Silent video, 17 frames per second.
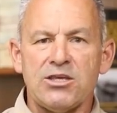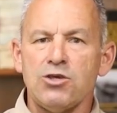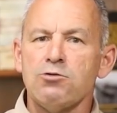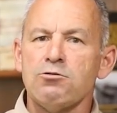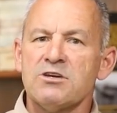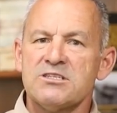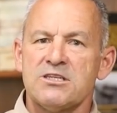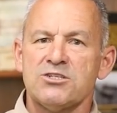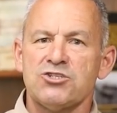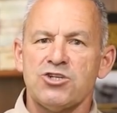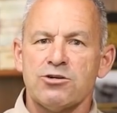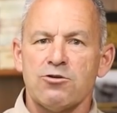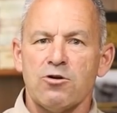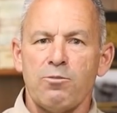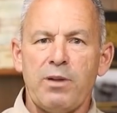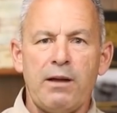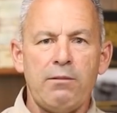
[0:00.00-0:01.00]
you as the
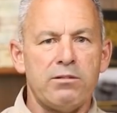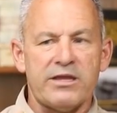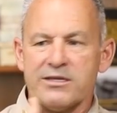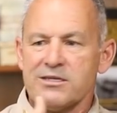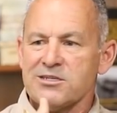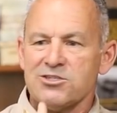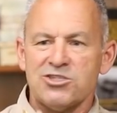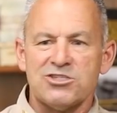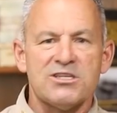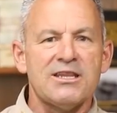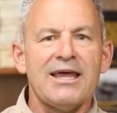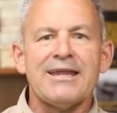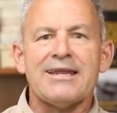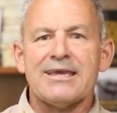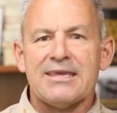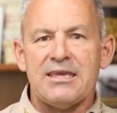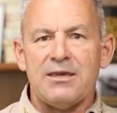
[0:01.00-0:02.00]
general public to just
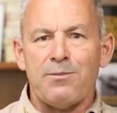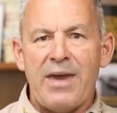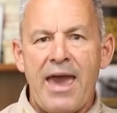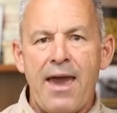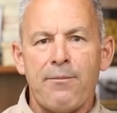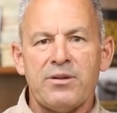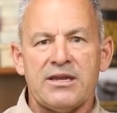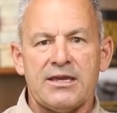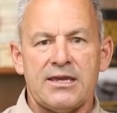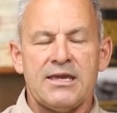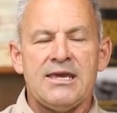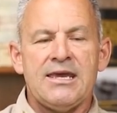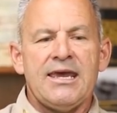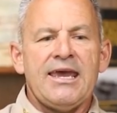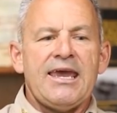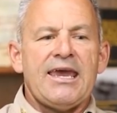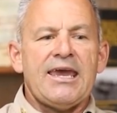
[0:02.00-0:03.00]
let it keep happening.
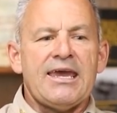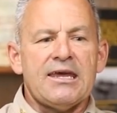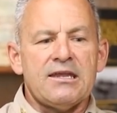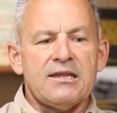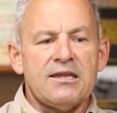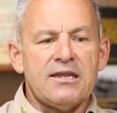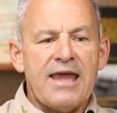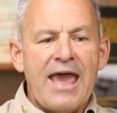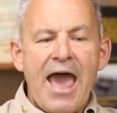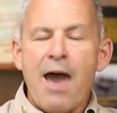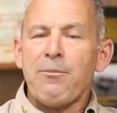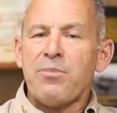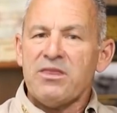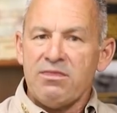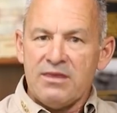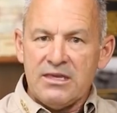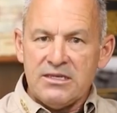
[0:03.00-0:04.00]
And
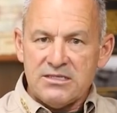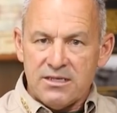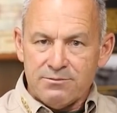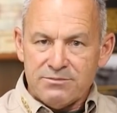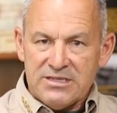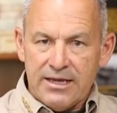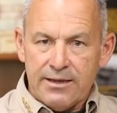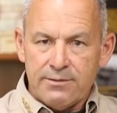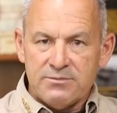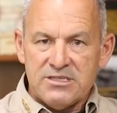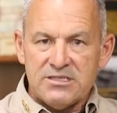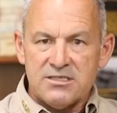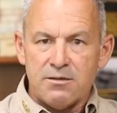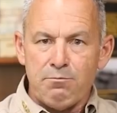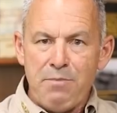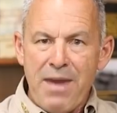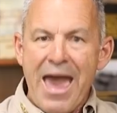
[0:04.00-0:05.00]
apathy sometimes
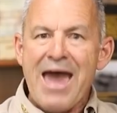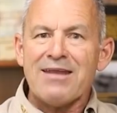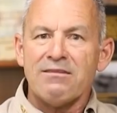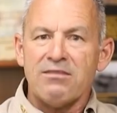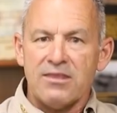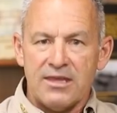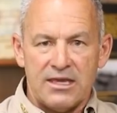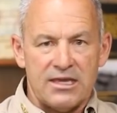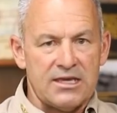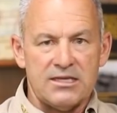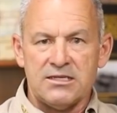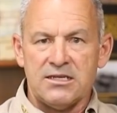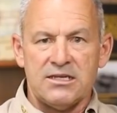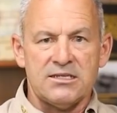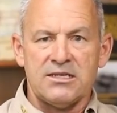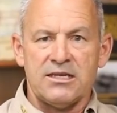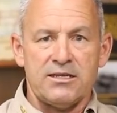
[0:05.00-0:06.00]
is a bad thing.
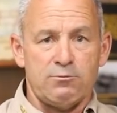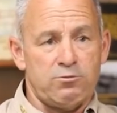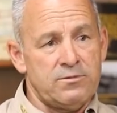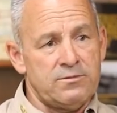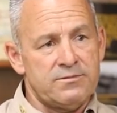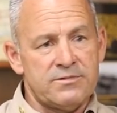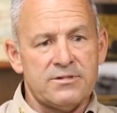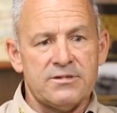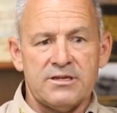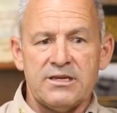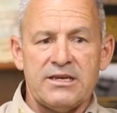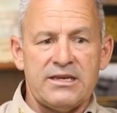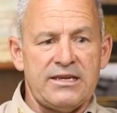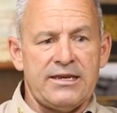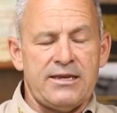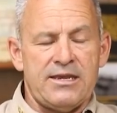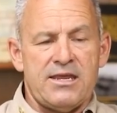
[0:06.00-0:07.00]

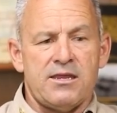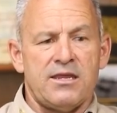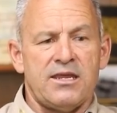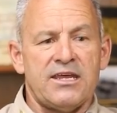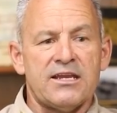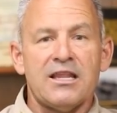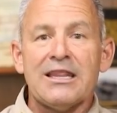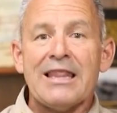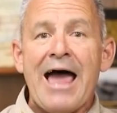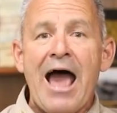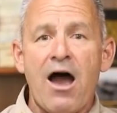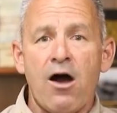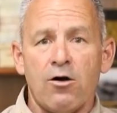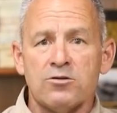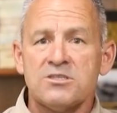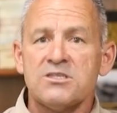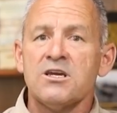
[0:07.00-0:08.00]
It
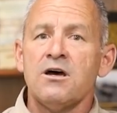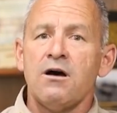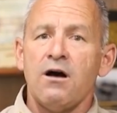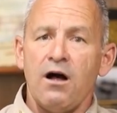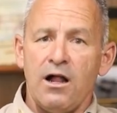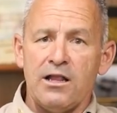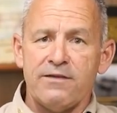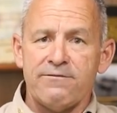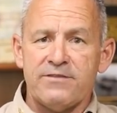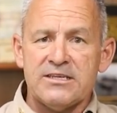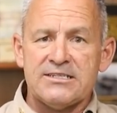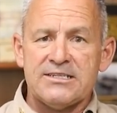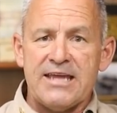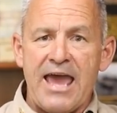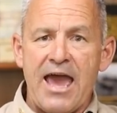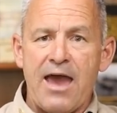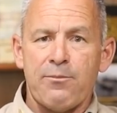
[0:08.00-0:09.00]
allows all of
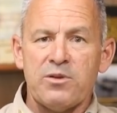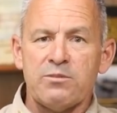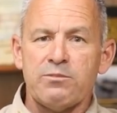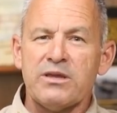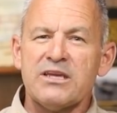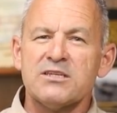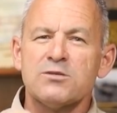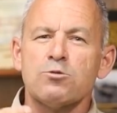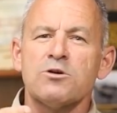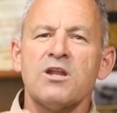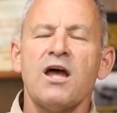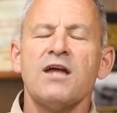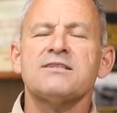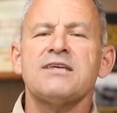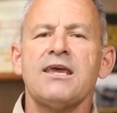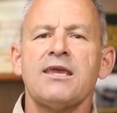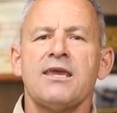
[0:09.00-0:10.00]
this to happen because we're
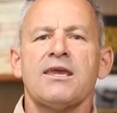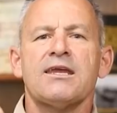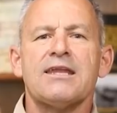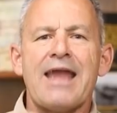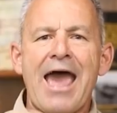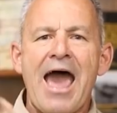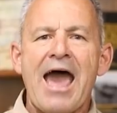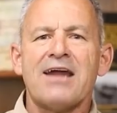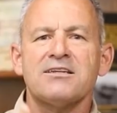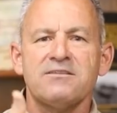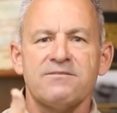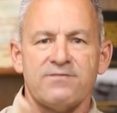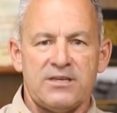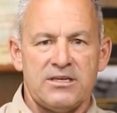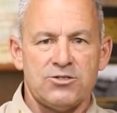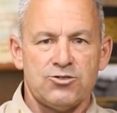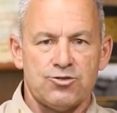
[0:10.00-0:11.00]
not taking an
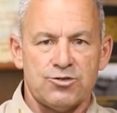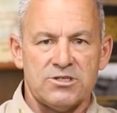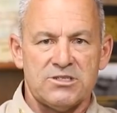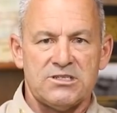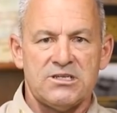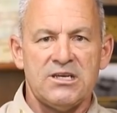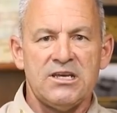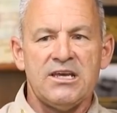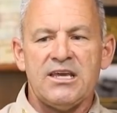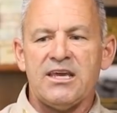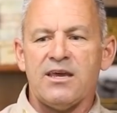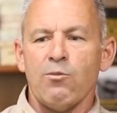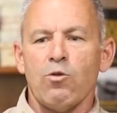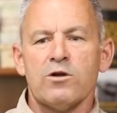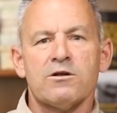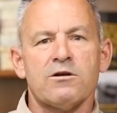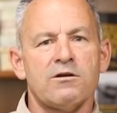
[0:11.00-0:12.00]
active interest
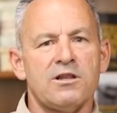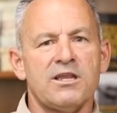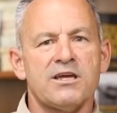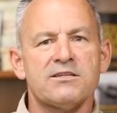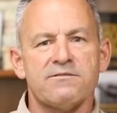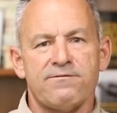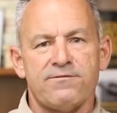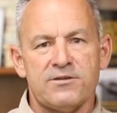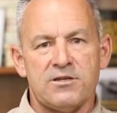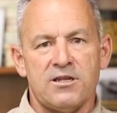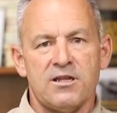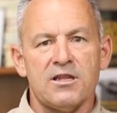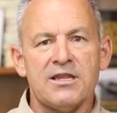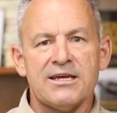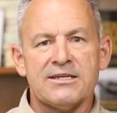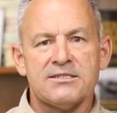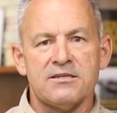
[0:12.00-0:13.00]
in what our
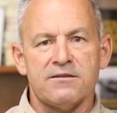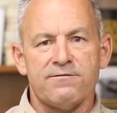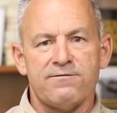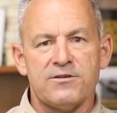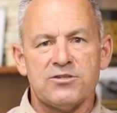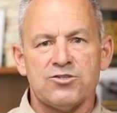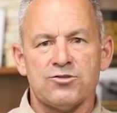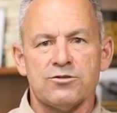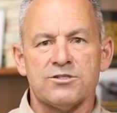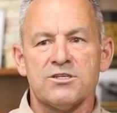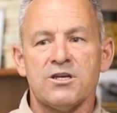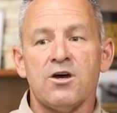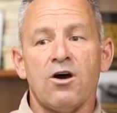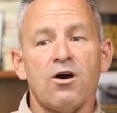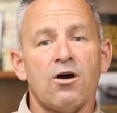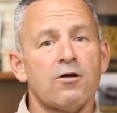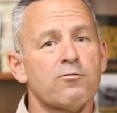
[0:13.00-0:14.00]
elected officials
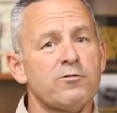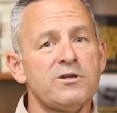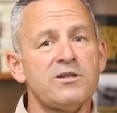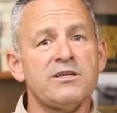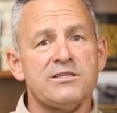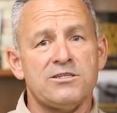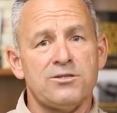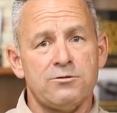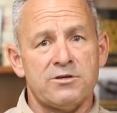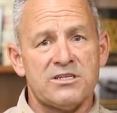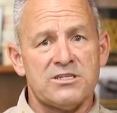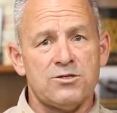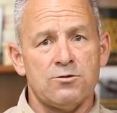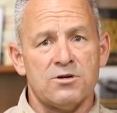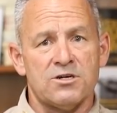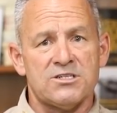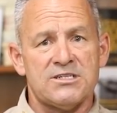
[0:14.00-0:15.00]
are really doing
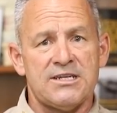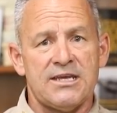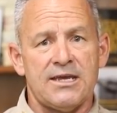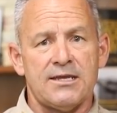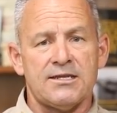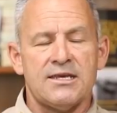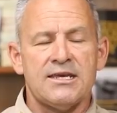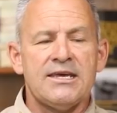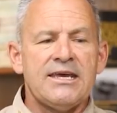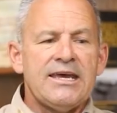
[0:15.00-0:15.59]
to our state.